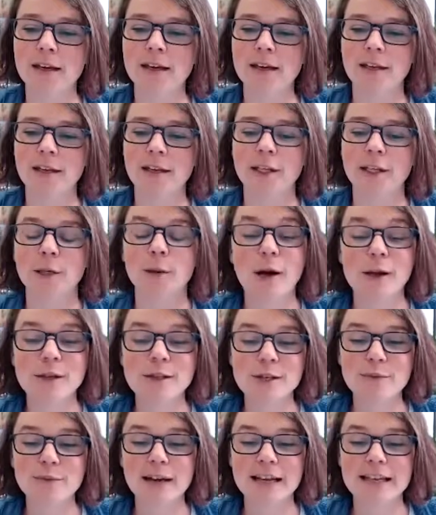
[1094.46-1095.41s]
You
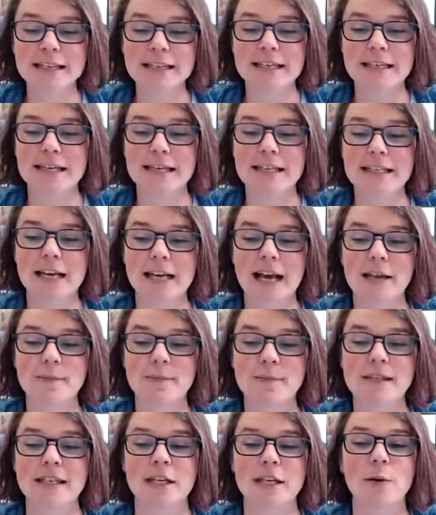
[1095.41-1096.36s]
also might see at
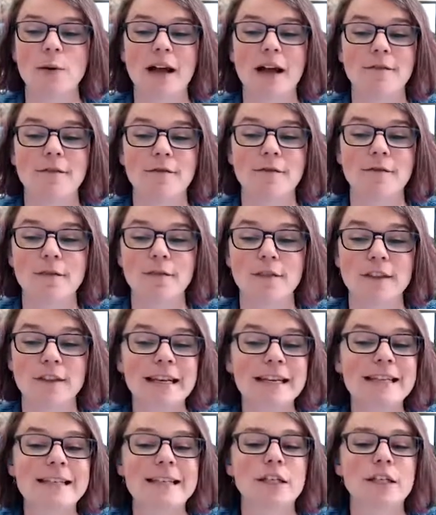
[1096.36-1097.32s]
times that you have
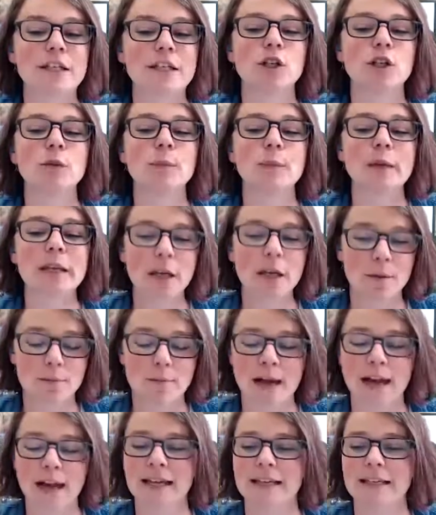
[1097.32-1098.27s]
things that could be
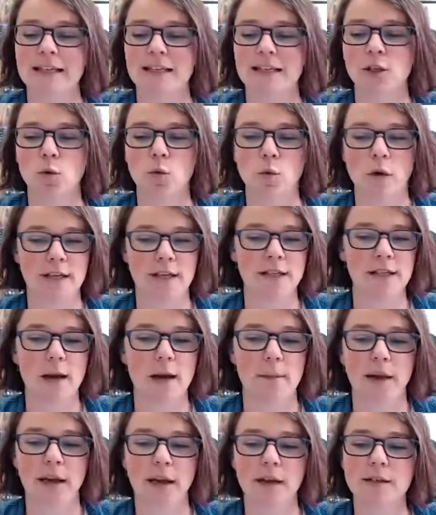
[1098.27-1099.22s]
combined into one
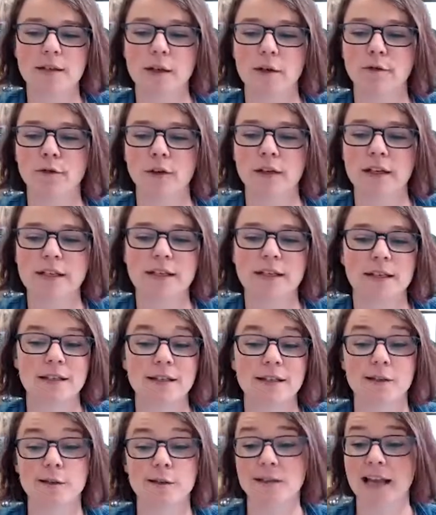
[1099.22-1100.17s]
topic. So for instance,
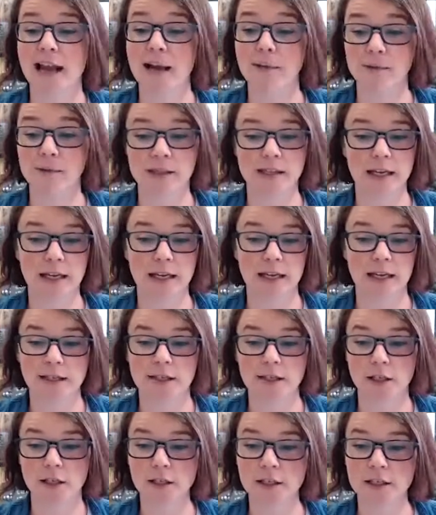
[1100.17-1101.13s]
there's gaps in the getting
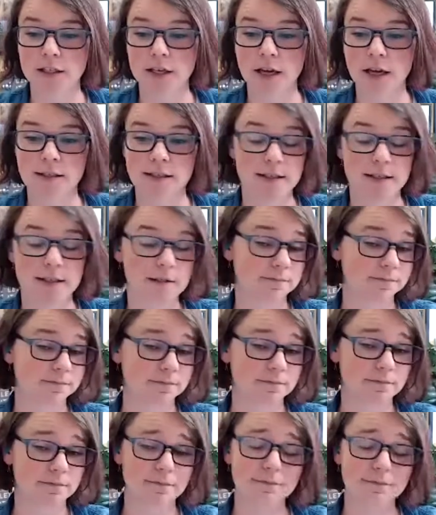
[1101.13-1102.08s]
started docs,
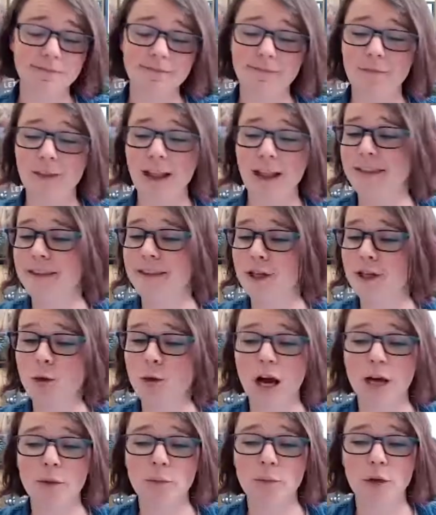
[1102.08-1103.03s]
and the new
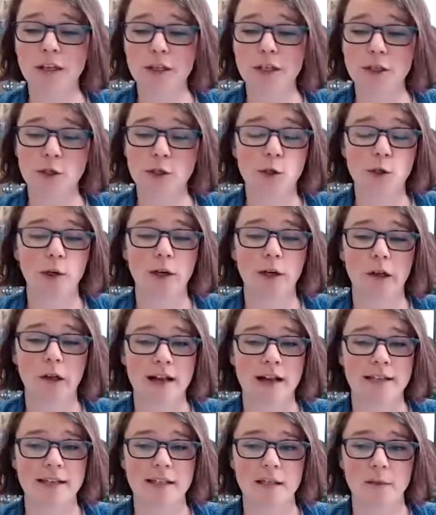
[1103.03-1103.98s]
onboarding tutorial
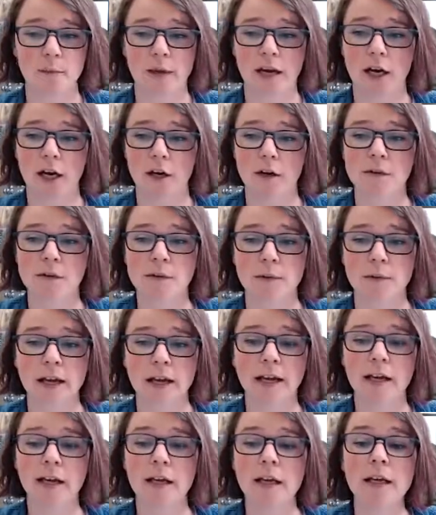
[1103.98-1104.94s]
has some errors, right?